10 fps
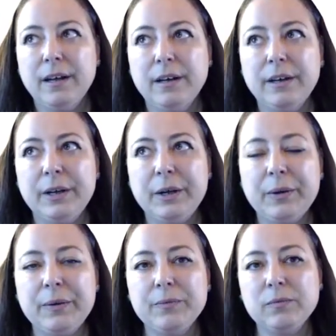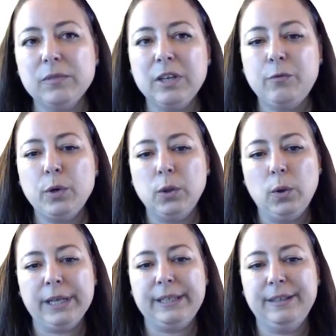if we
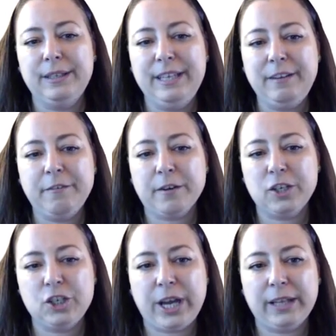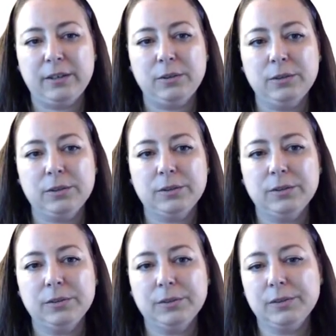look at the different
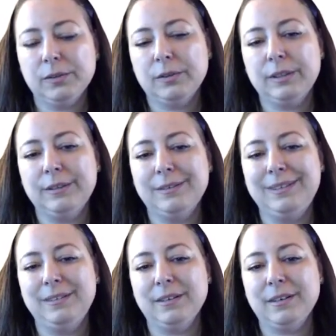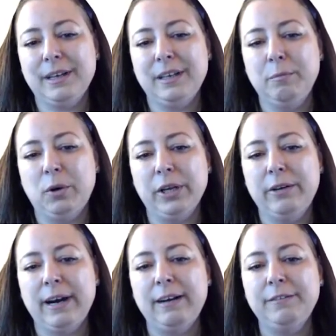channels in the body
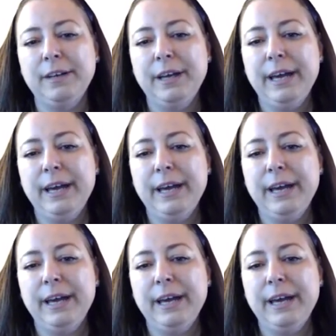graph,